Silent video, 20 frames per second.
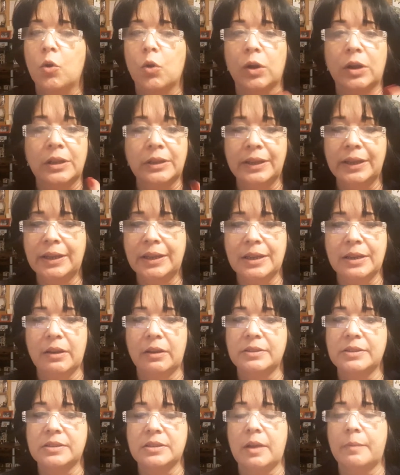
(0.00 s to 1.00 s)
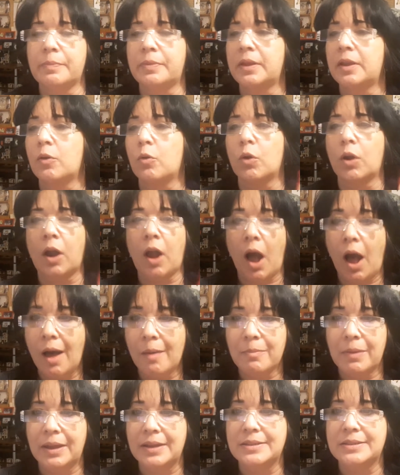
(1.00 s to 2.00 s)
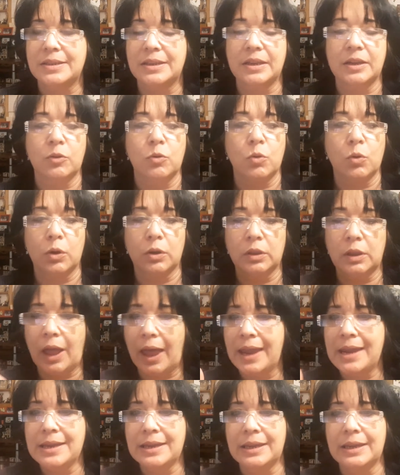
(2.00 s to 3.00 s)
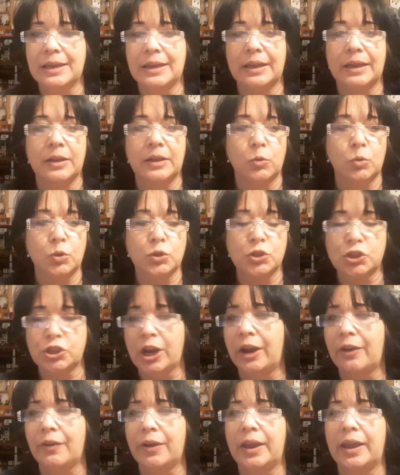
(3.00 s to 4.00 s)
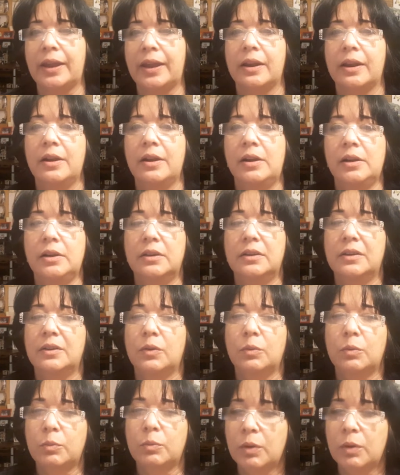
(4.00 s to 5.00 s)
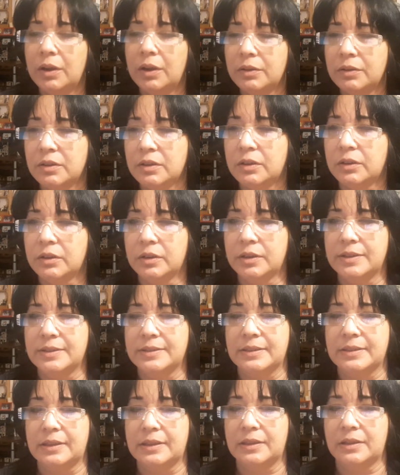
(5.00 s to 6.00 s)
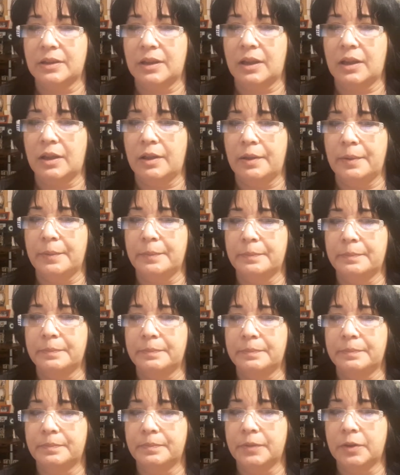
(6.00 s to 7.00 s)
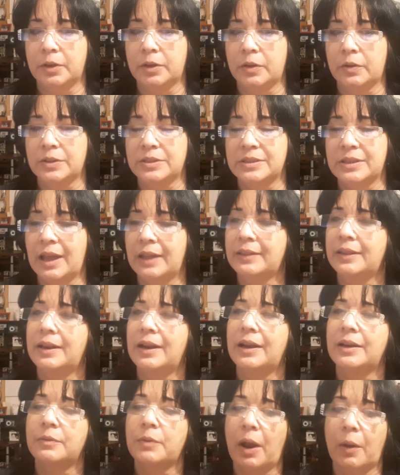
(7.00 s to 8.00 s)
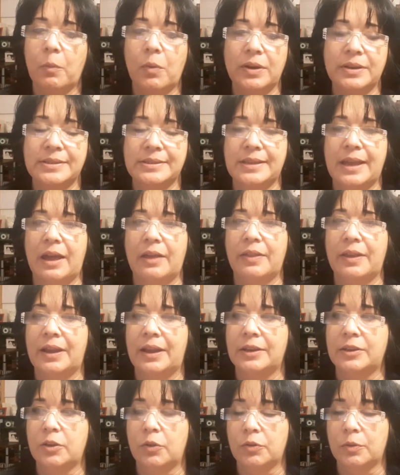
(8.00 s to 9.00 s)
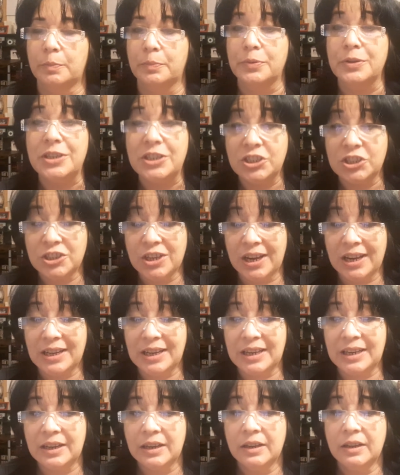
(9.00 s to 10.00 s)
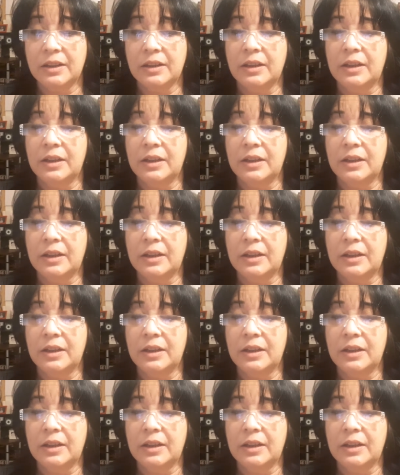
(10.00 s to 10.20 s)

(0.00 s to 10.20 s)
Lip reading: or clicking on something or commenting or liking it or sharing it, what good is it? You know, it's not that I want to sound like I don't appreciate it,